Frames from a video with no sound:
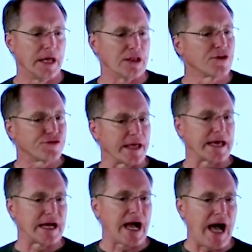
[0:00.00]
It looks
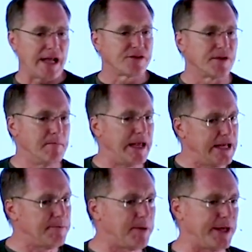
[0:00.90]
like a god to
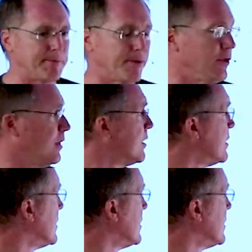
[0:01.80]
many people.